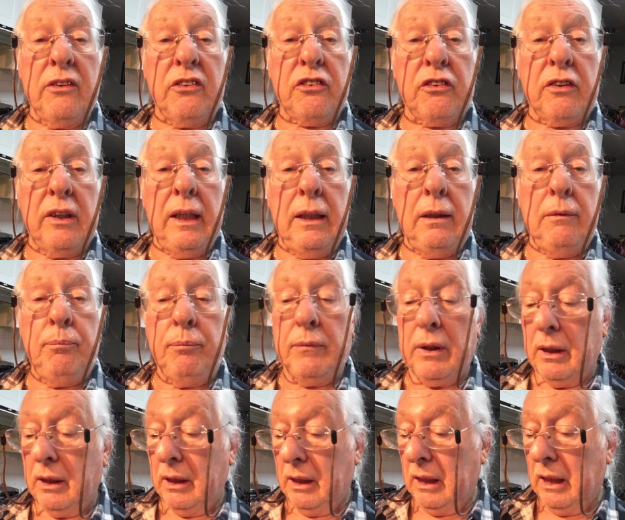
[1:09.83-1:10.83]
skin.
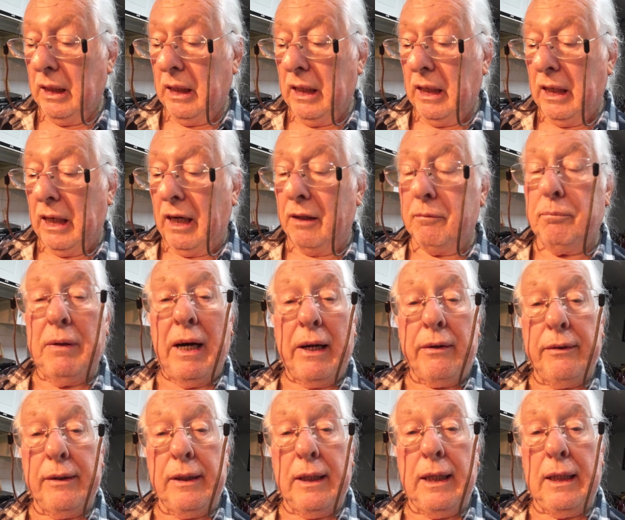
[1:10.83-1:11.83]
I've
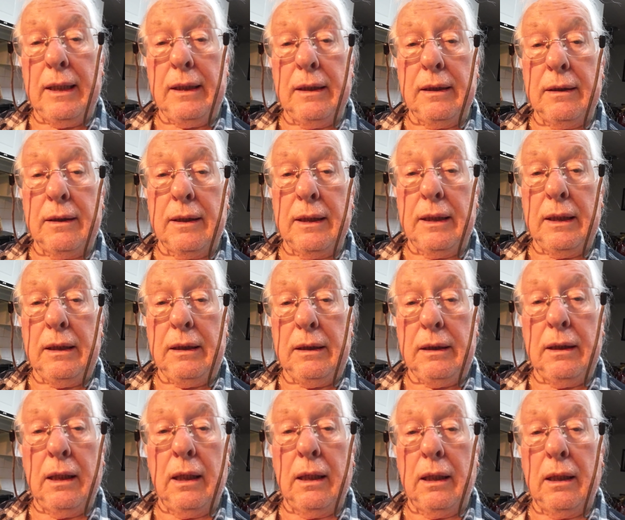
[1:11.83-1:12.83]
marinated
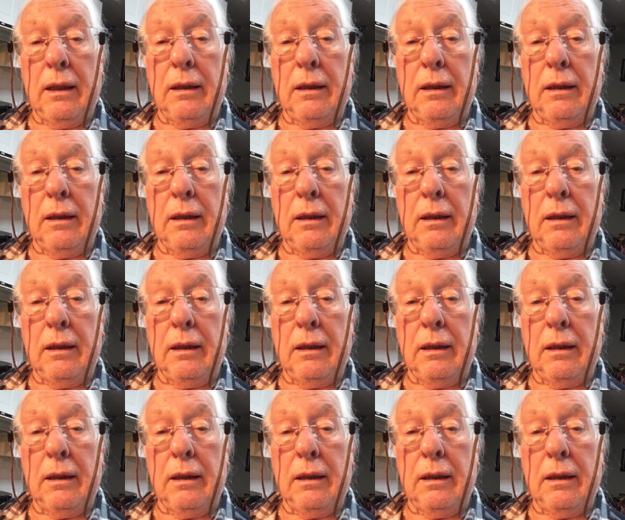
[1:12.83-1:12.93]
the